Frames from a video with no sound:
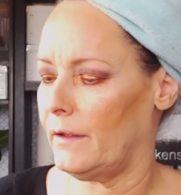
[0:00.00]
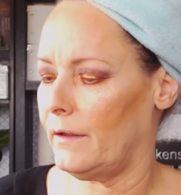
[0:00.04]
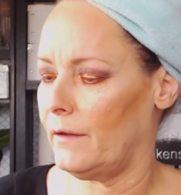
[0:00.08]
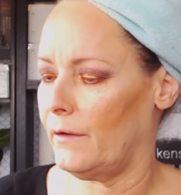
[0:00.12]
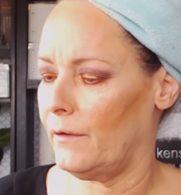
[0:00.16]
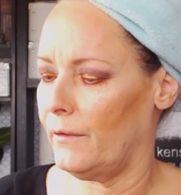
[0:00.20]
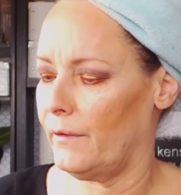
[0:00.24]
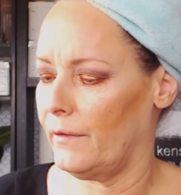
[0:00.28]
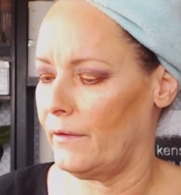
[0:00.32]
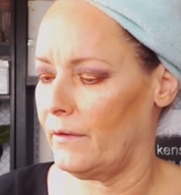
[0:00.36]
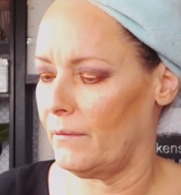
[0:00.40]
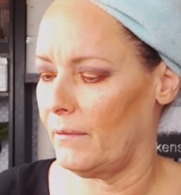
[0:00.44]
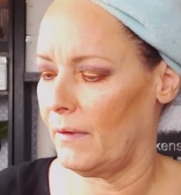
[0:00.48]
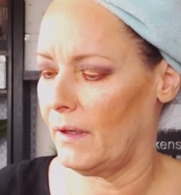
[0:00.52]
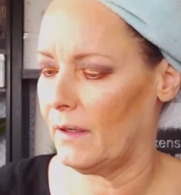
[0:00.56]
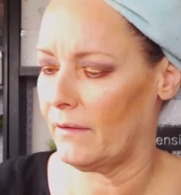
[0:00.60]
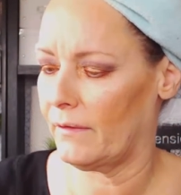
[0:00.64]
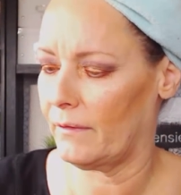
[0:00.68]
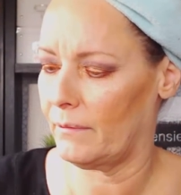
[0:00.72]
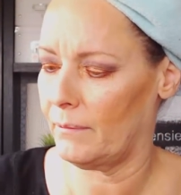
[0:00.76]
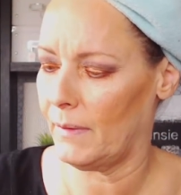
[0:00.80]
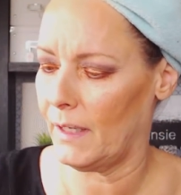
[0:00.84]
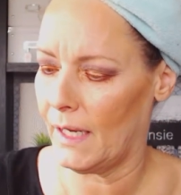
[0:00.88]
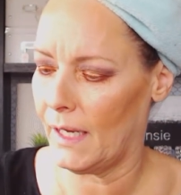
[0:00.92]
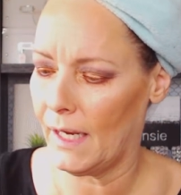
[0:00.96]
It always
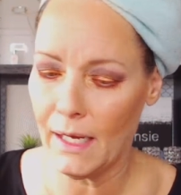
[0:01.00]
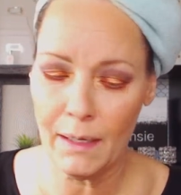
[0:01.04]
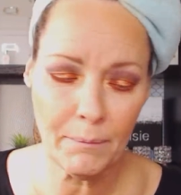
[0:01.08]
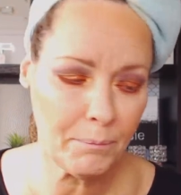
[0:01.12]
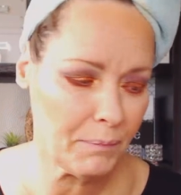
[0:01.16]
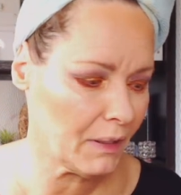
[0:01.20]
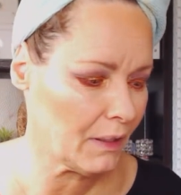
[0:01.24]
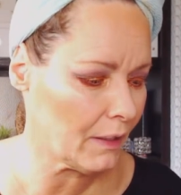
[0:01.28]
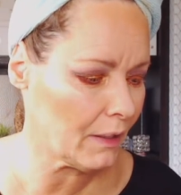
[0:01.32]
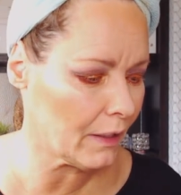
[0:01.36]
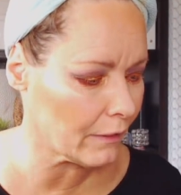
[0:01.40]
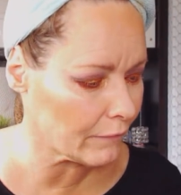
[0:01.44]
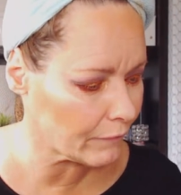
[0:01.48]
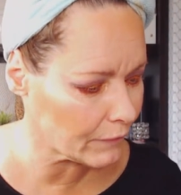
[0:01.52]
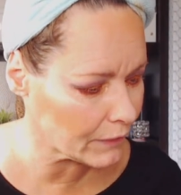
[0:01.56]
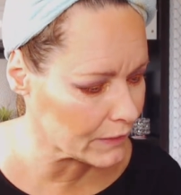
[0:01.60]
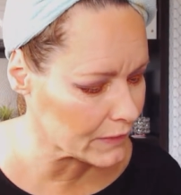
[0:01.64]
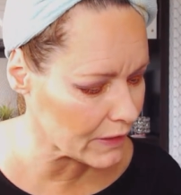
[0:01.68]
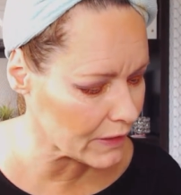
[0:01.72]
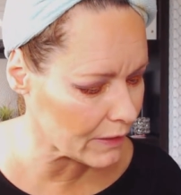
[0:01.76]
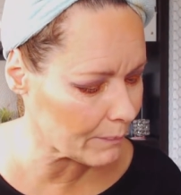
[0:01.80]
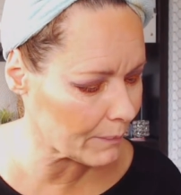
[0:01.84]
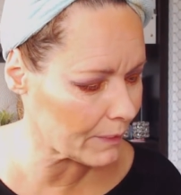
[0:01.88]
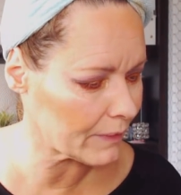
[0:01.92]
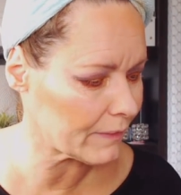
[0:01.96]
makes me happy every
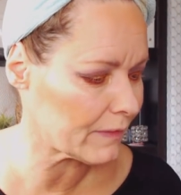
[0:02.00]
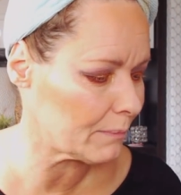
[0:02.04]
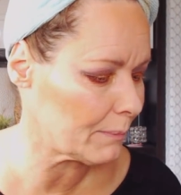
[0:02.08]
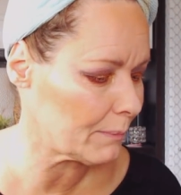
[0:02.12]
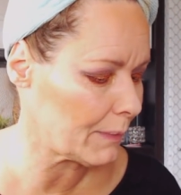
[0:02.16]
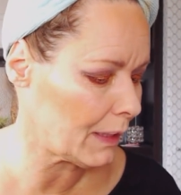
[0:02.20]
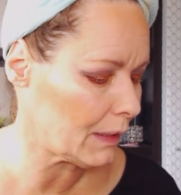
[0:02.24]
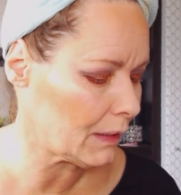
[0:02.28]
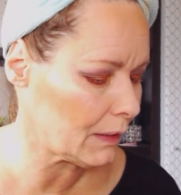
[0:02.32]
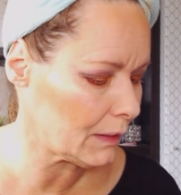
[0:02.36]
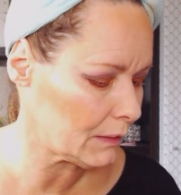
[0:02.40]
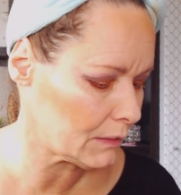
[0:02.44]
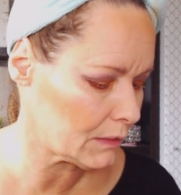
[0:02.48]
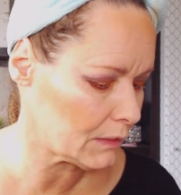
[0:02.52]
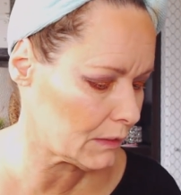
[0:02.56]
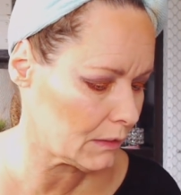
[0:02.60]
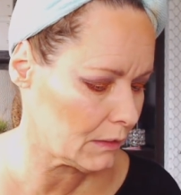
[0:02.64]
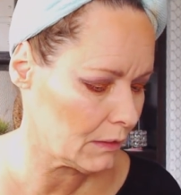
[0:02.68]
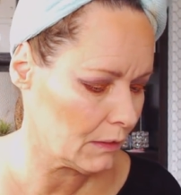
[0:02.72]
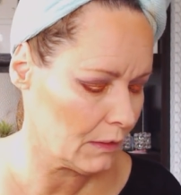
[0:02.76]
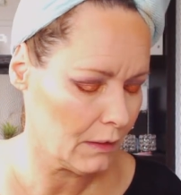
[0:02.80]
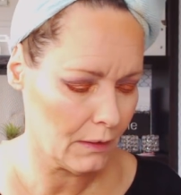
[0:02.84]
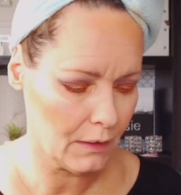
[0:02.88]
time I smell it.